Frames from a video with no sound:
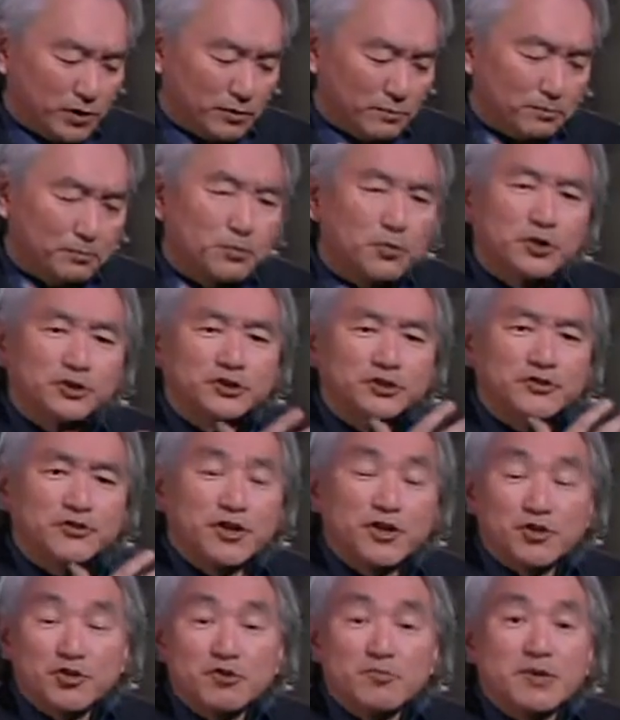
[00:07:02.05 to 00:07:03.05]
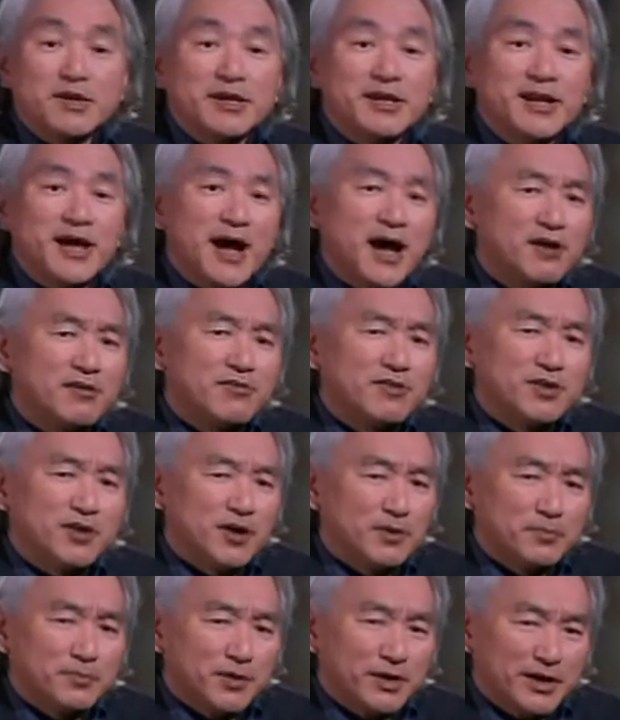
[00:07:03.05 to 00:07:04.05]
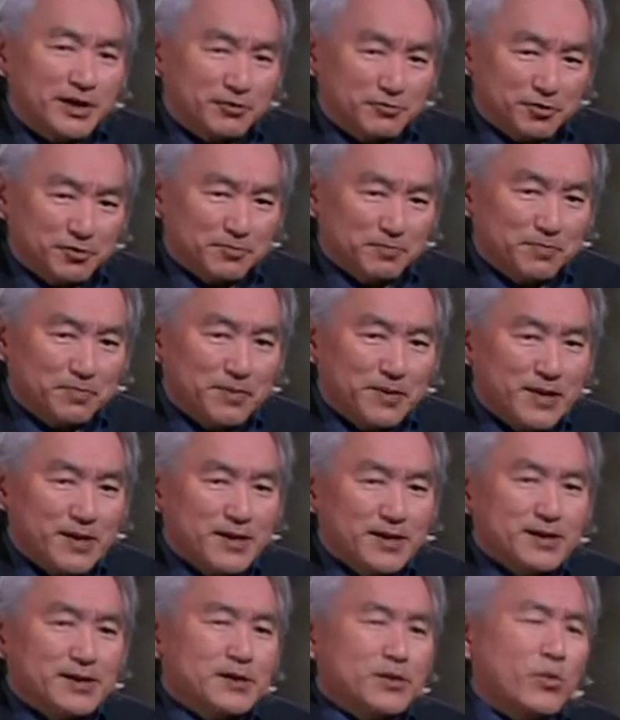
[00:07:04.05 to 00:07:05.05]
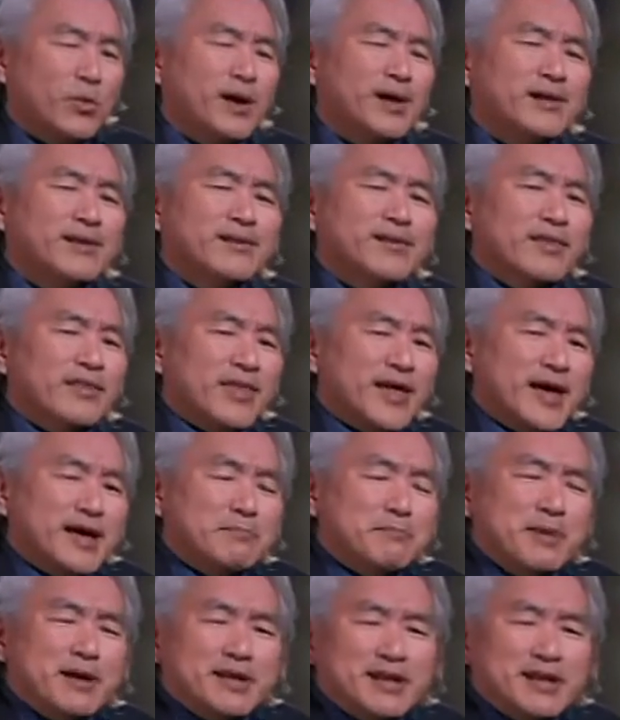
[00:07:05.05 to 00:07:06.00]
will push the human out of the operating room. Well, that